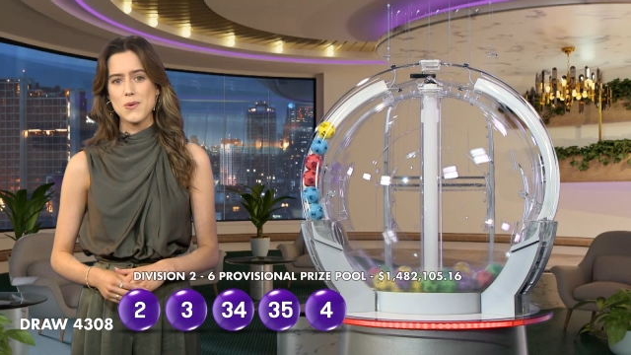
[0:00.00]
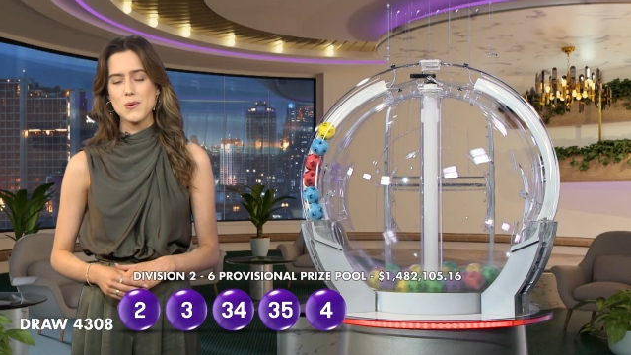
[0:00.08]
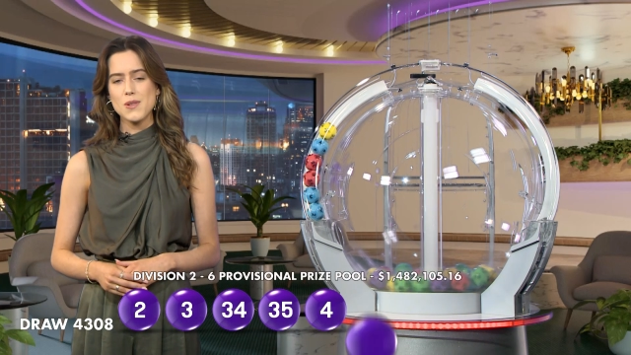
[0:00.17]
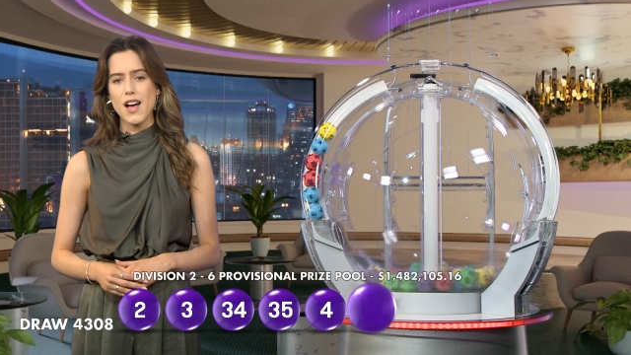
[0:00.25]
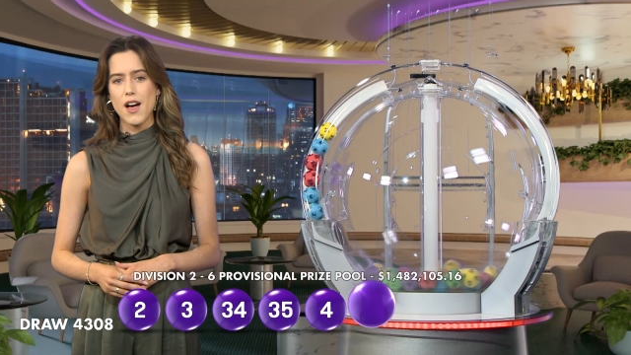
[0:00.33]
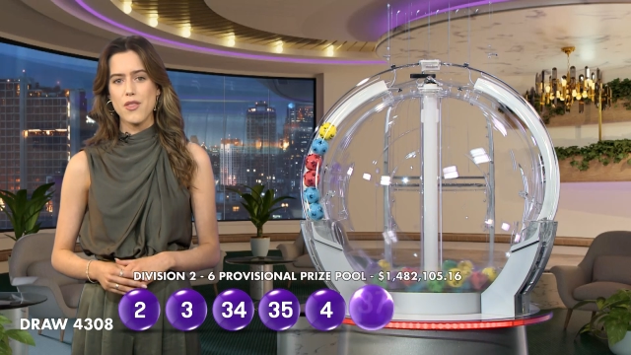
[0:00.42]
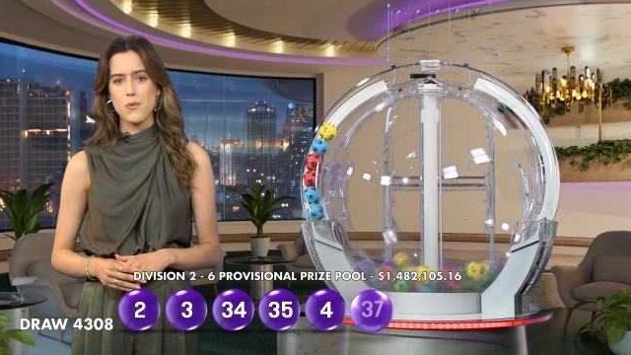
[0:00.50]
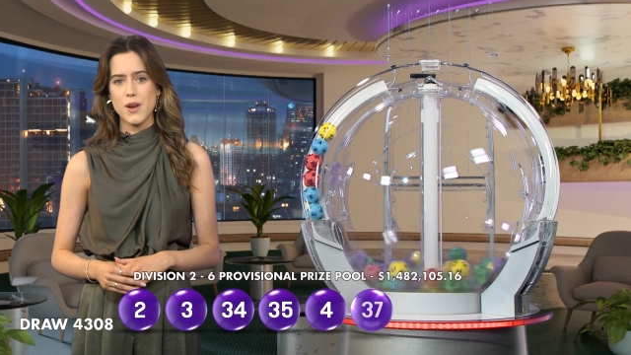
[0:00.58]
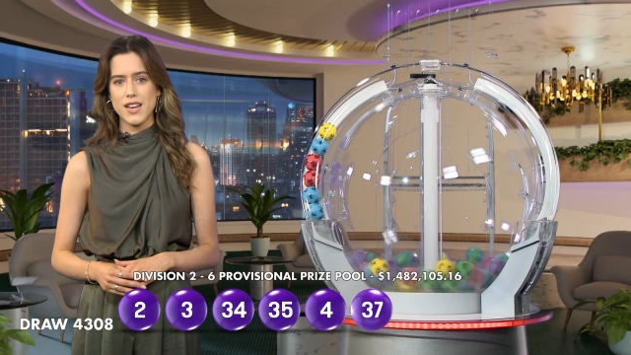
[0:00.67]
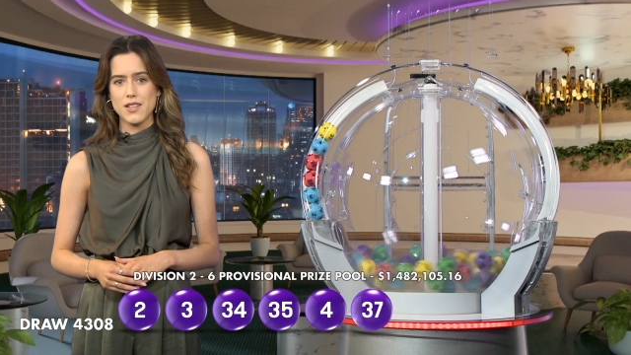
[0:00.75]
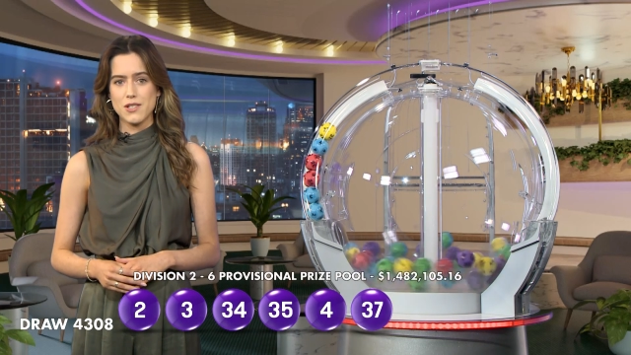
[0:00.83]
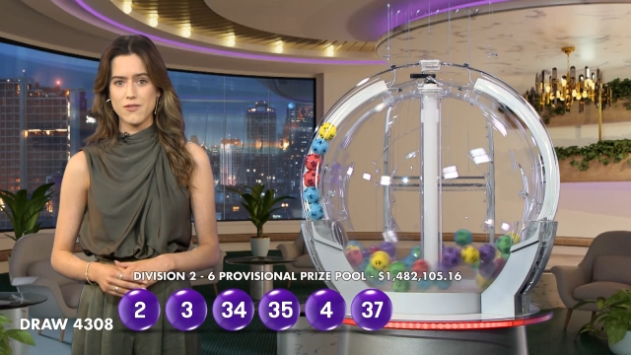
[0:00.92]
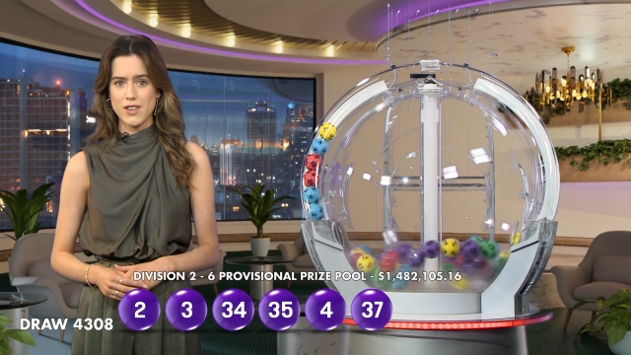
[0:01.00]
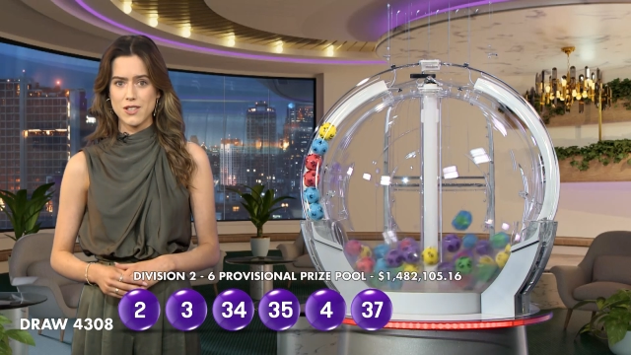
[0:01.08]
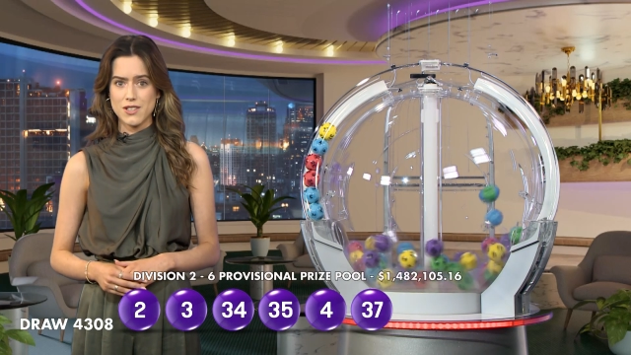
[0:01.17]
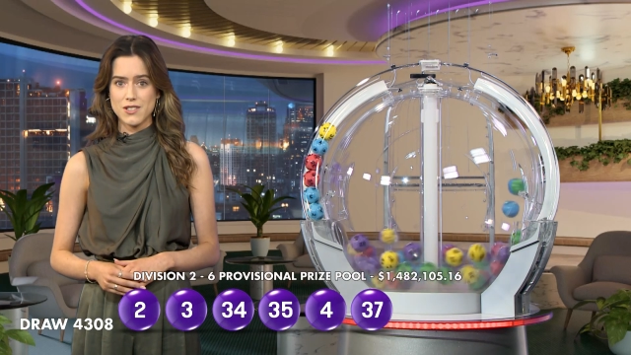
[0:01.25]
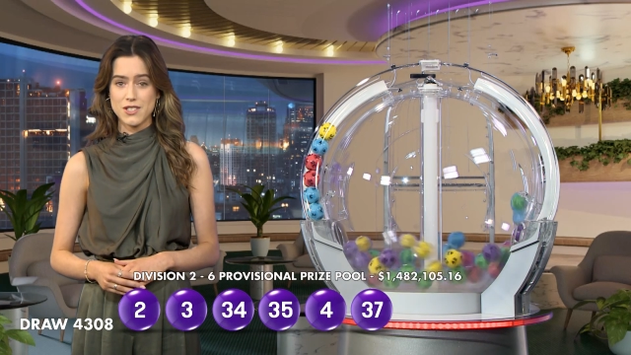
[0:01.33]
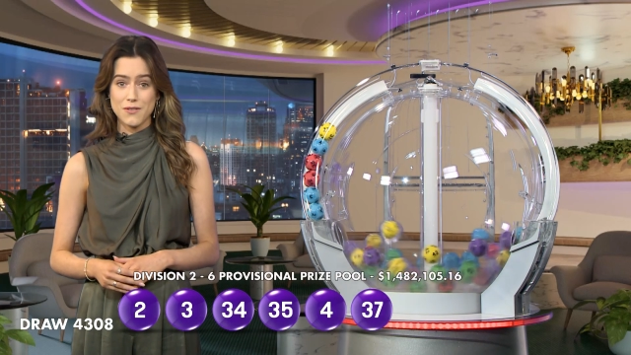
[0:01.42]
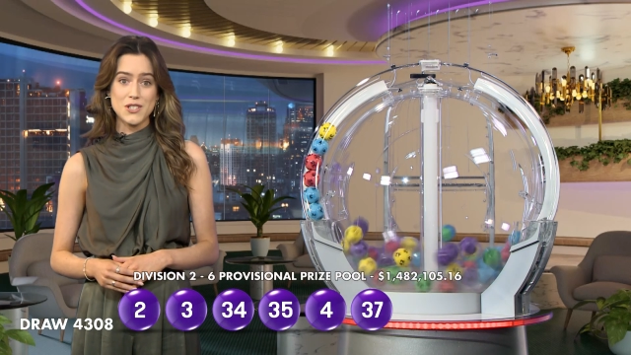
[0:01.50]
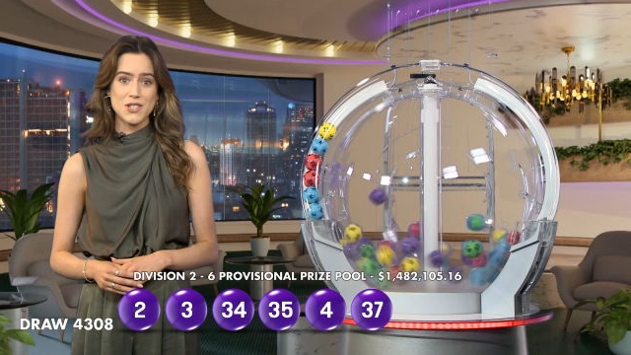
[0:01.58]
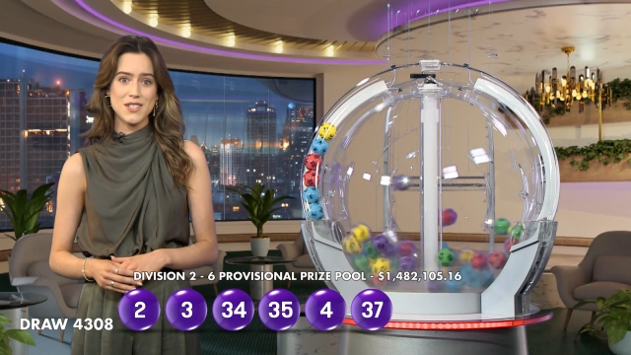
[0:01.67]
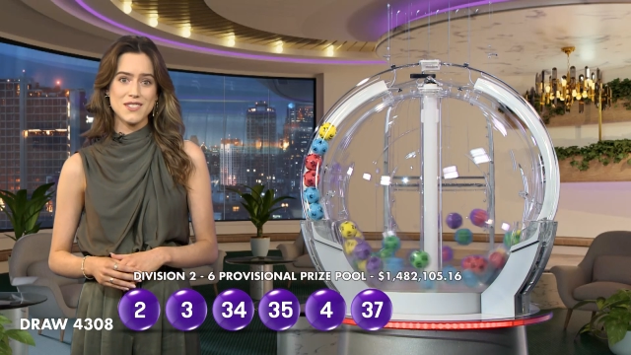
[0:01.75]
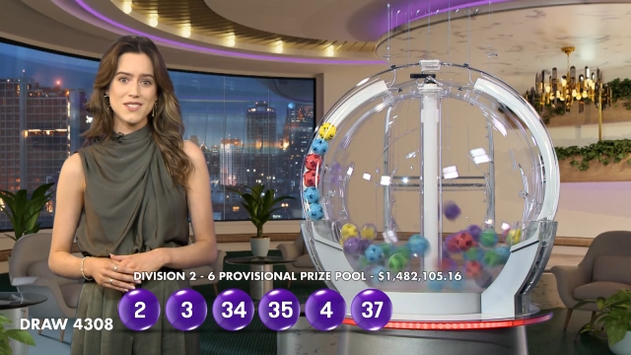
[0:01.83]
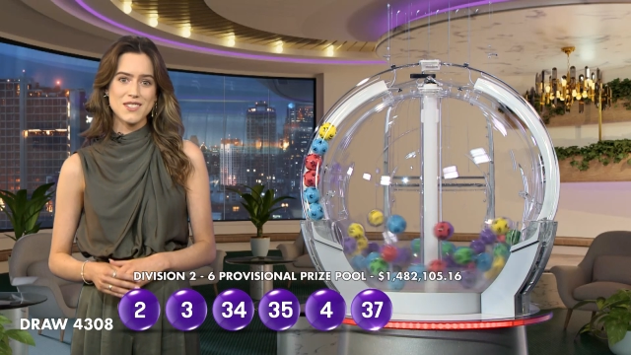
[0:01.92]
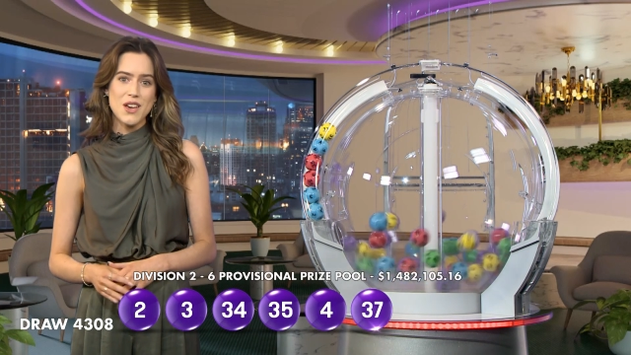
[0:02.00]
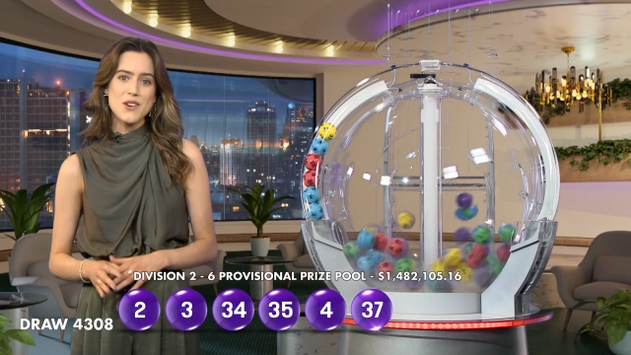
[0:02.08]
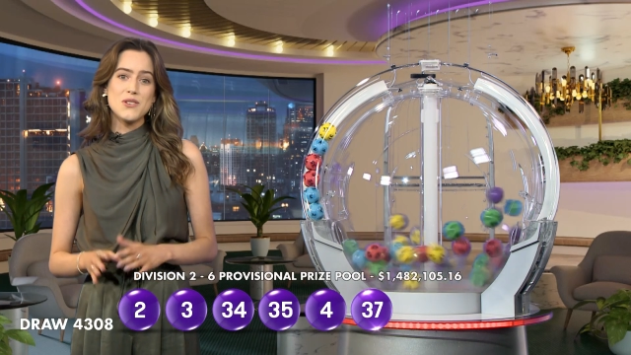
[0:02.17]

all other winning divisions.